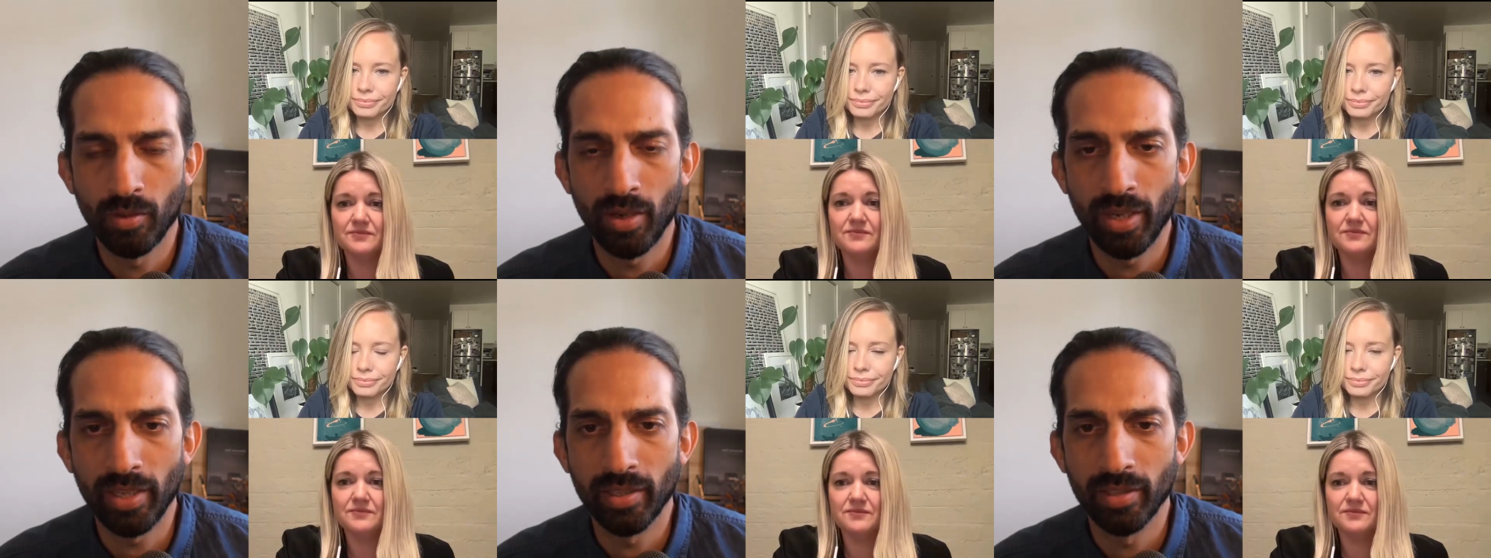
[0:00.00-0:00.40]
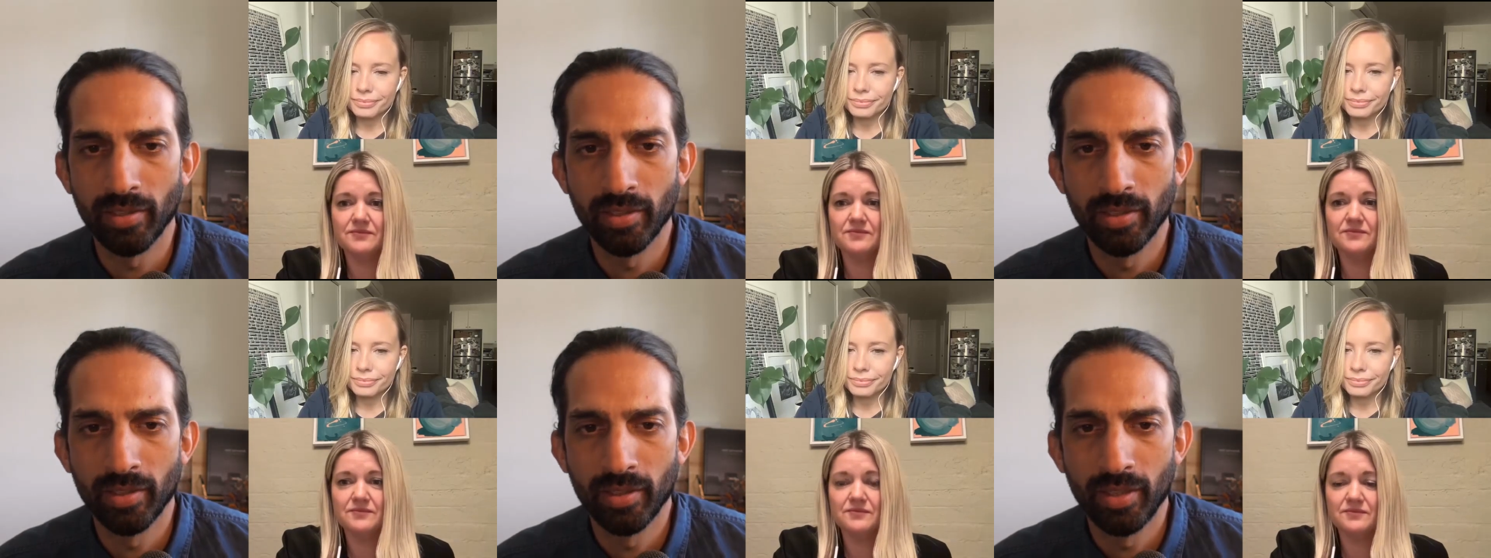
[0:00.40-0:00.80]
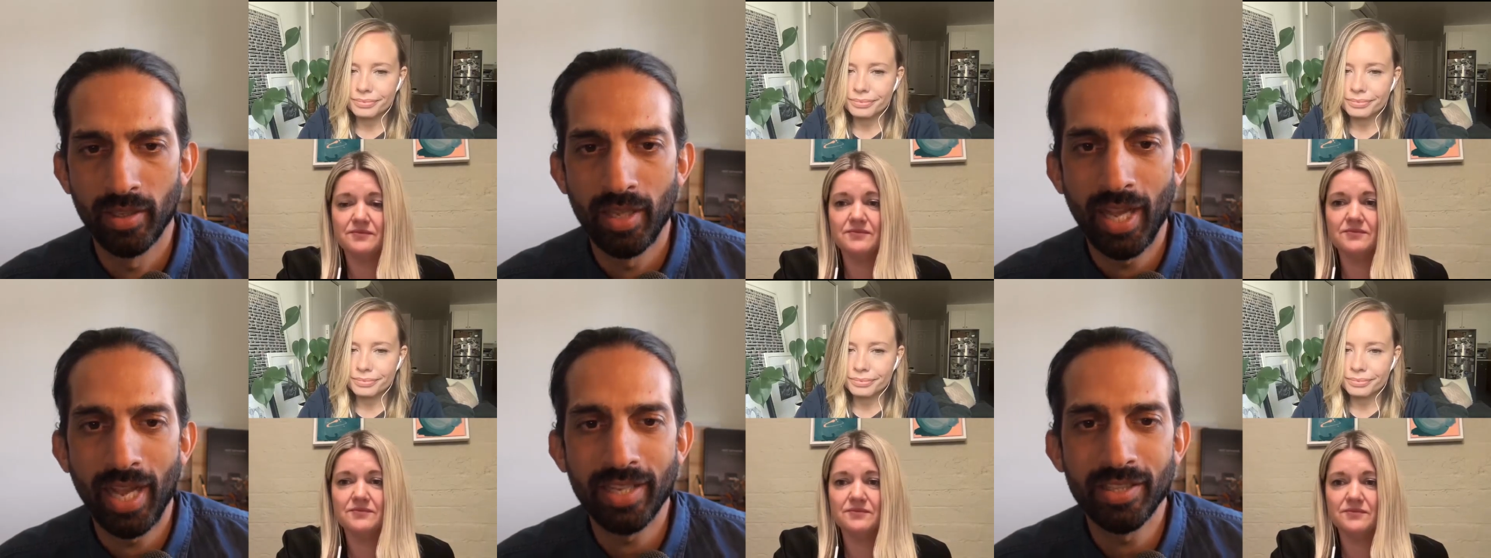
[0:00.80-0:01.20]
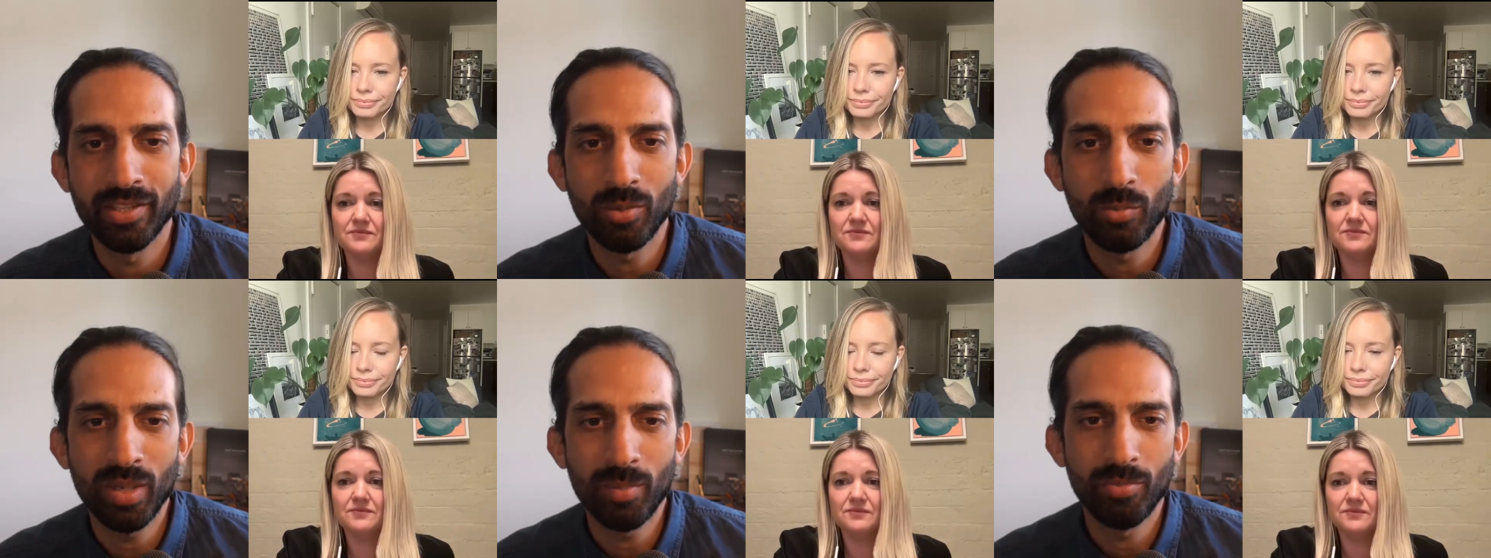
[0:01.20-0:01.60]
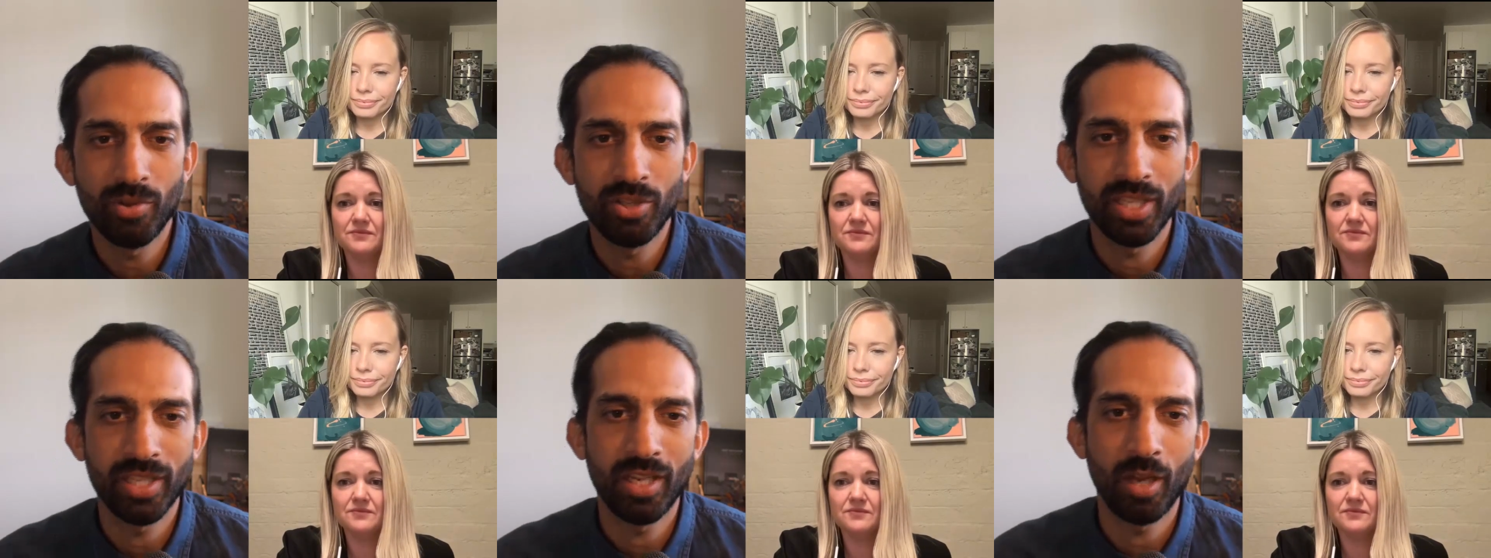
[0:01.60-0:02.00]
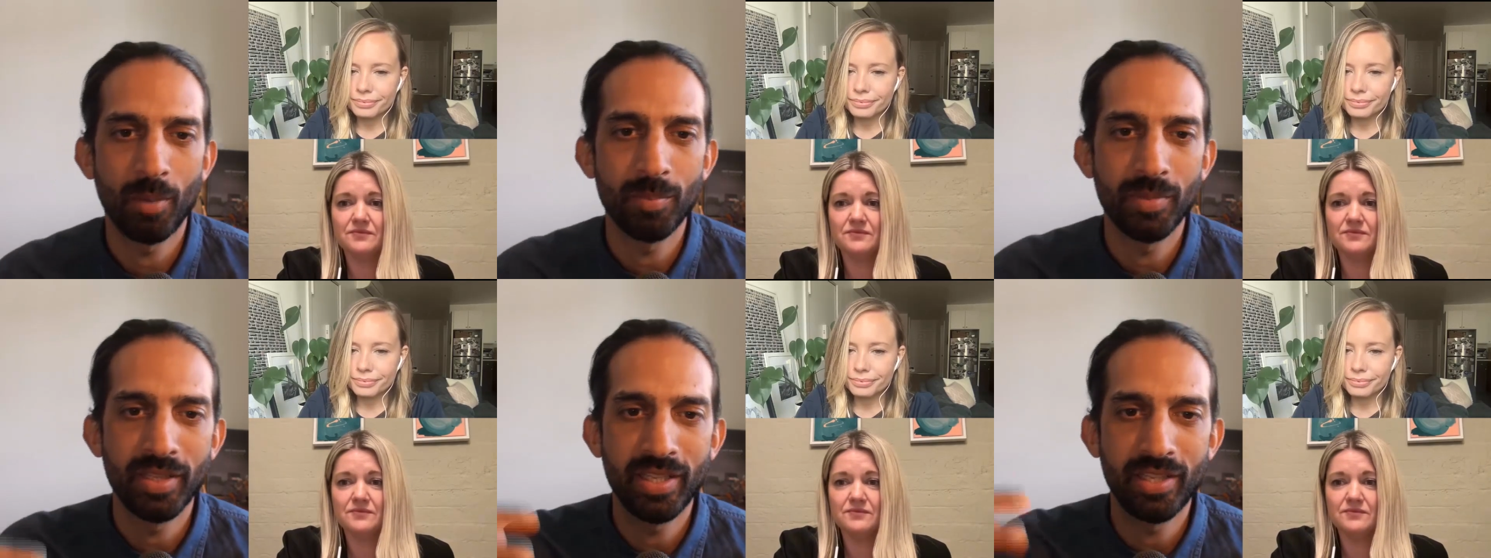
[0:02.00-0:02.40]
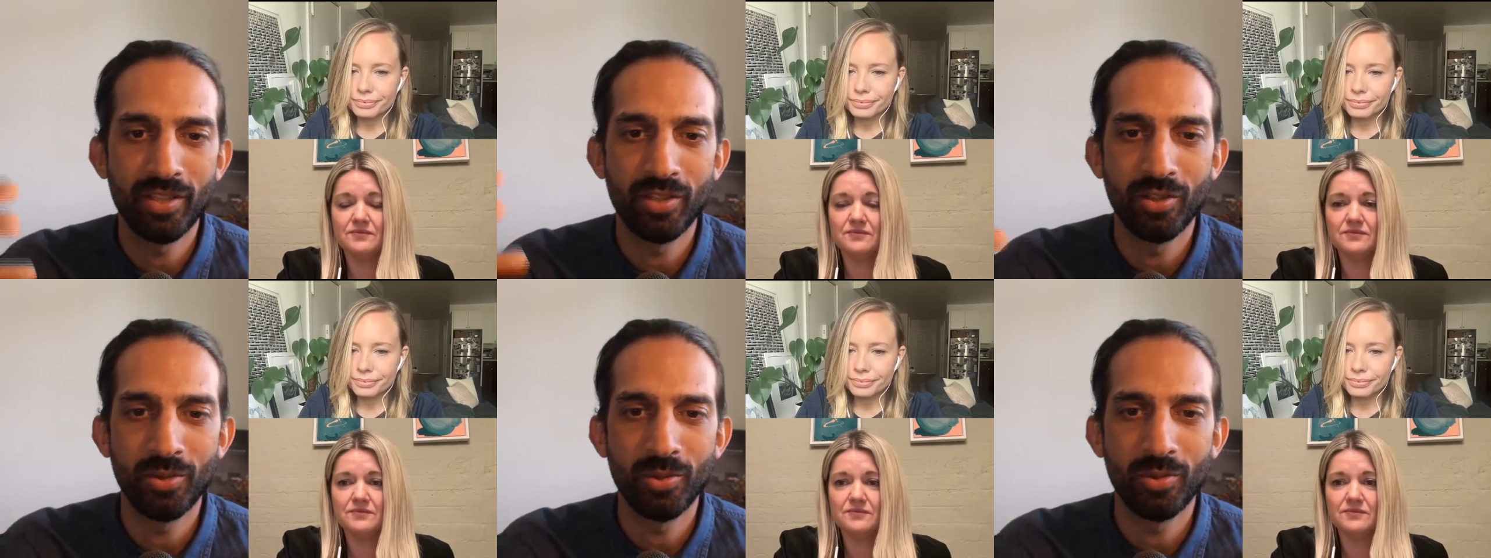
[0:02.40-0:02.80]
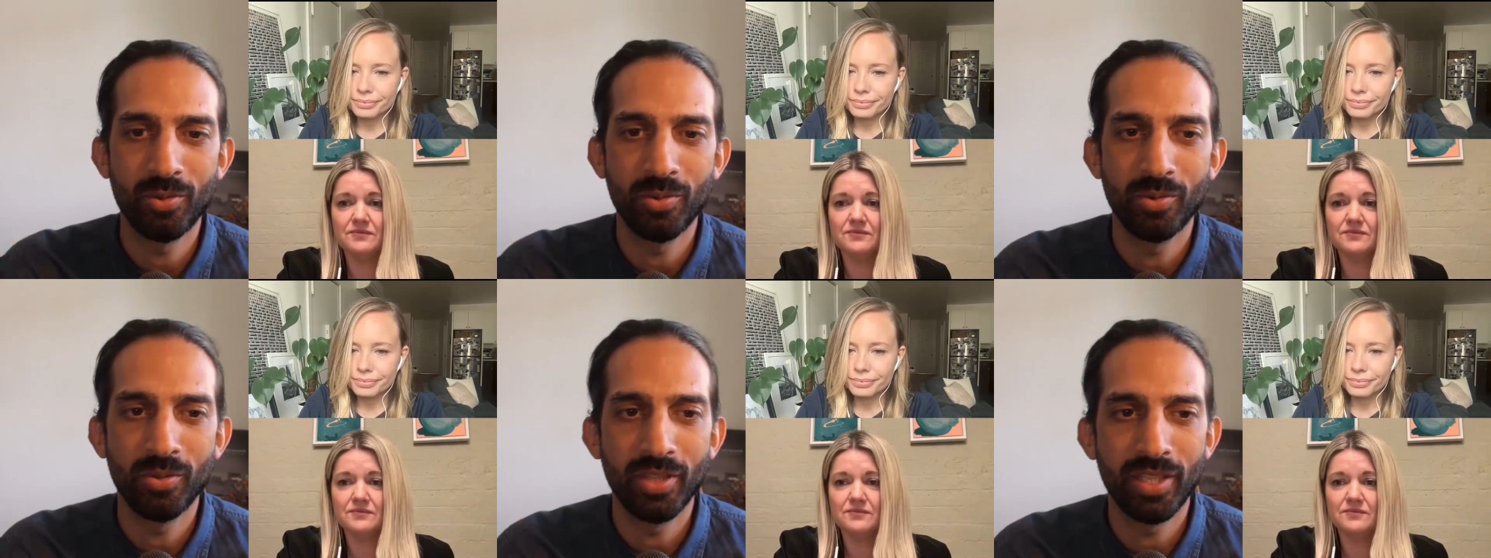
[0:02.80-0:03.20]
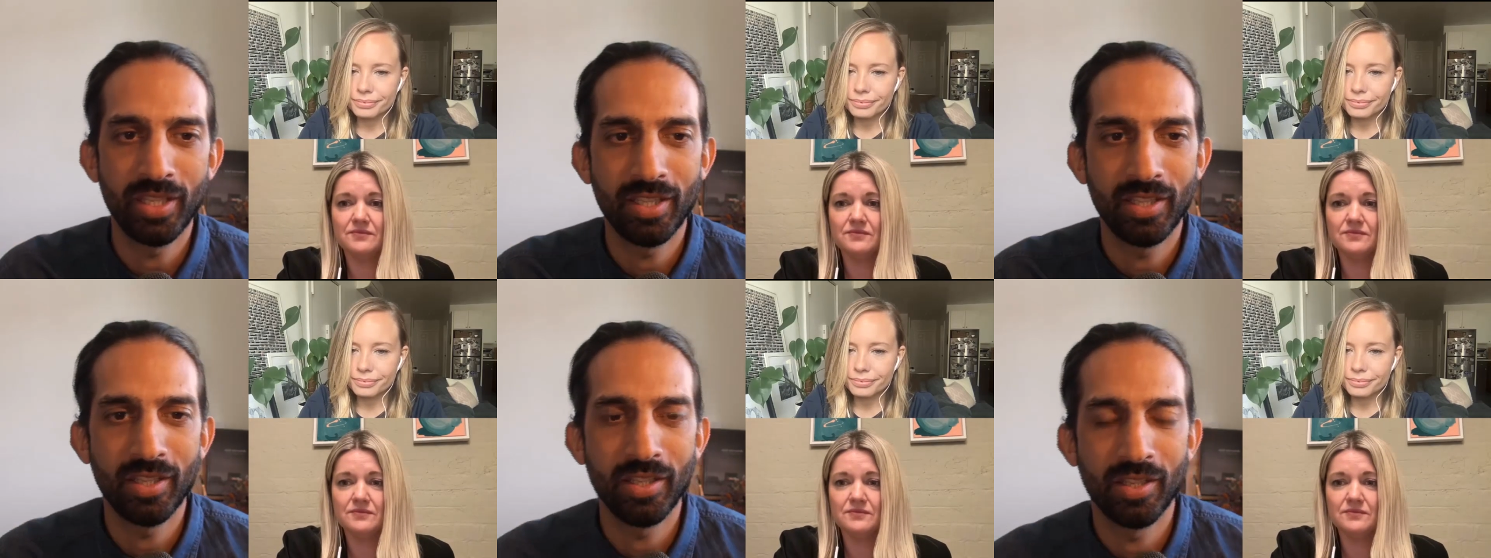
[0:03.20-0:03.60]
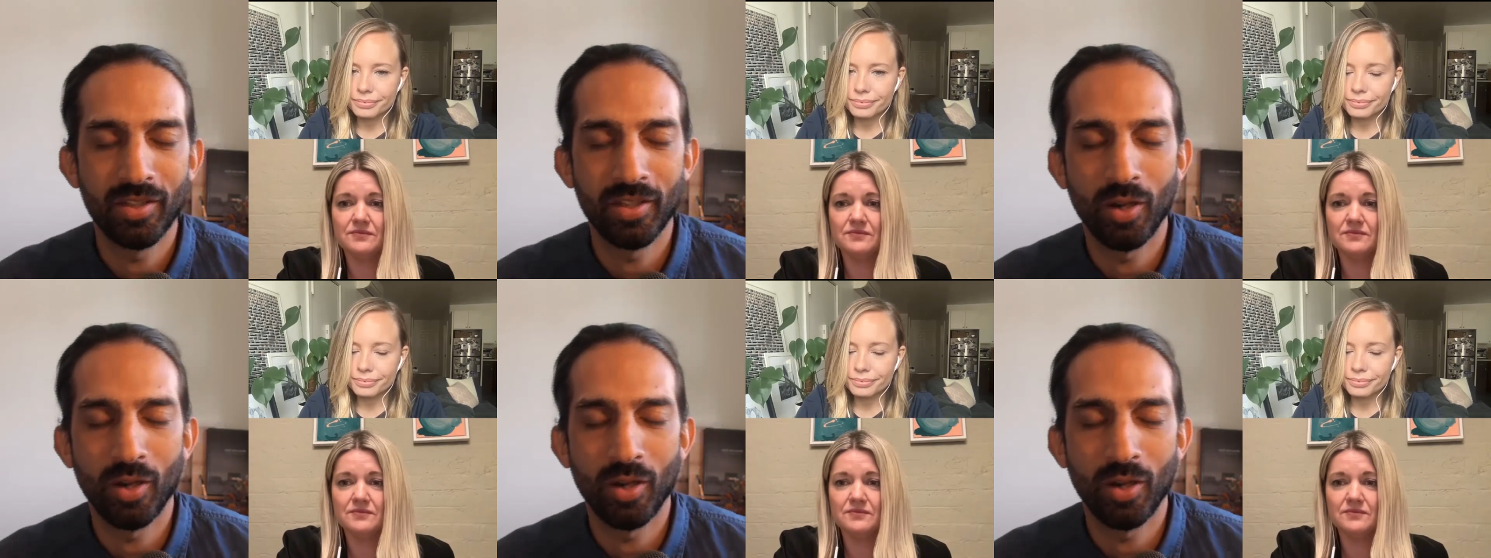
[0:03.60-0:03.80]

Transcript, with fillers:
Speaker 1: Great. And so when a project comes into the